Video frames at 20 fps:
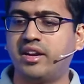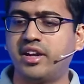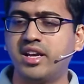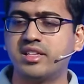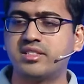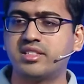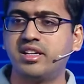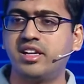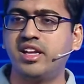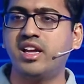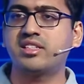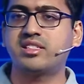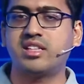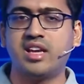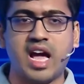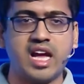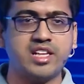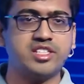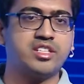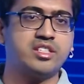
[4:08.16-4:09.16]
and raised
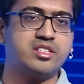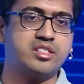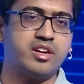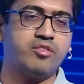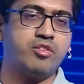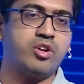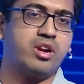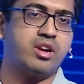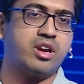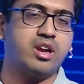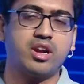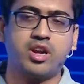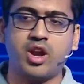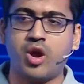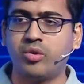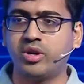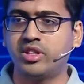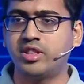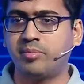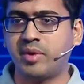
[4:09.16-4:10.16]
India's largest ever
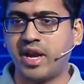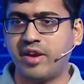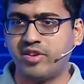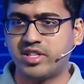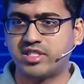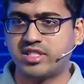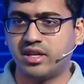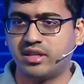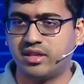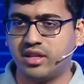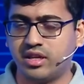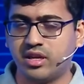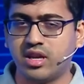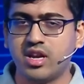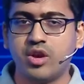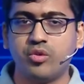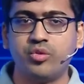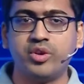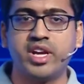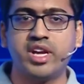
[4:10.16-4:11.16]
round in the private
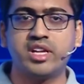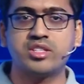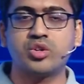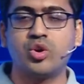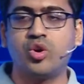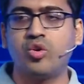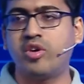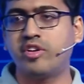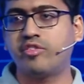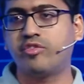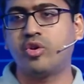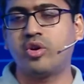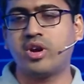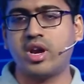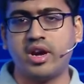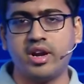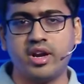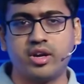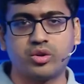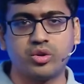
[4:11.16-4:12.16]
sector. We raised over
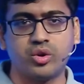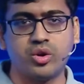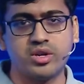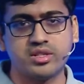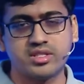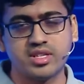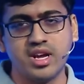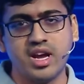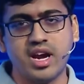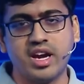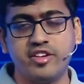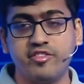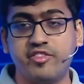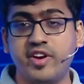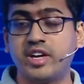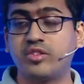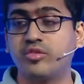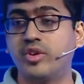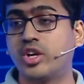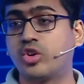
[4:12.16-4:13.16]
400 crores,
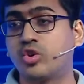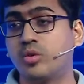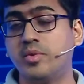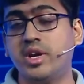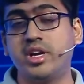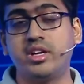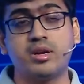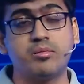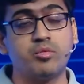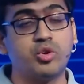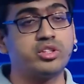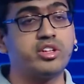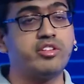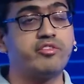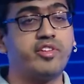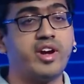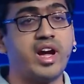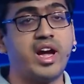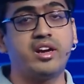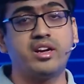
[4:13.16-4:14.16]
and in fact, we accumulated
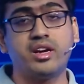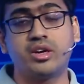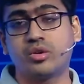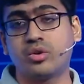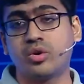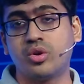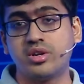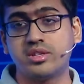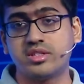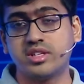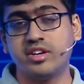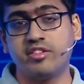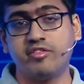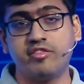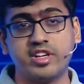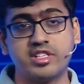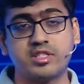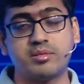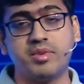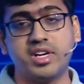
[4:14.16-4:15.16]
more than 500 crores
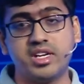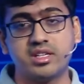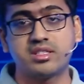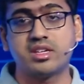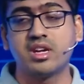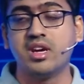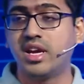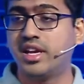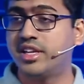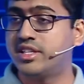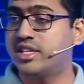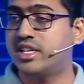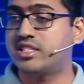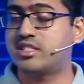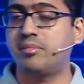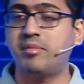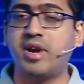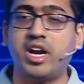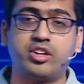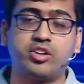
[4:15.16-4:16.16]
in investments in
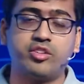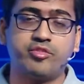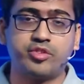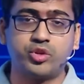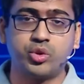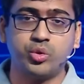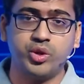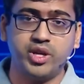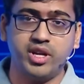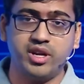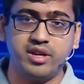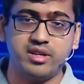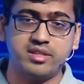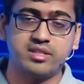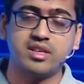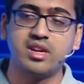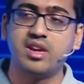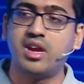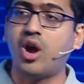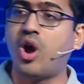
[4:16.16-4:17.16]
just a matter of two
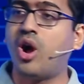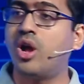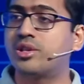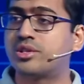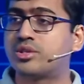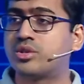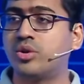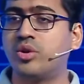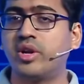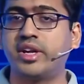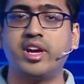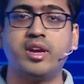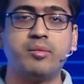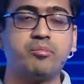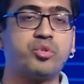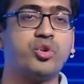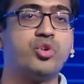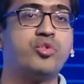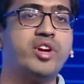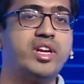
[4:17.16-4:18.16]
years, also
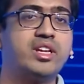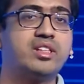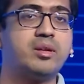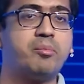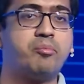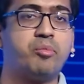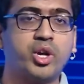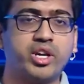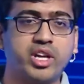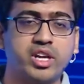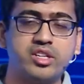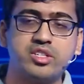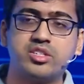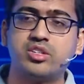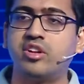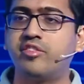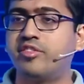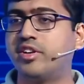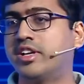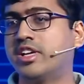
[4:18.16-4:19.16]
again proving the
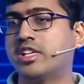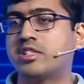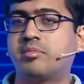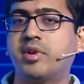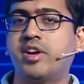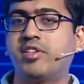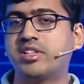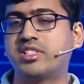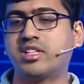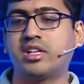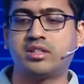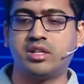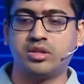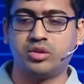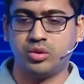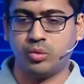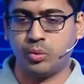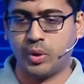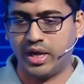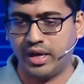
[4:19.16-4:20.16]
potential of India's private
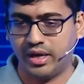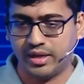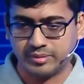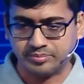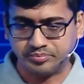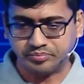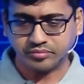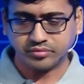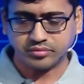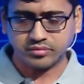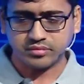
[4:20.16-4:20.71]
sector to the world.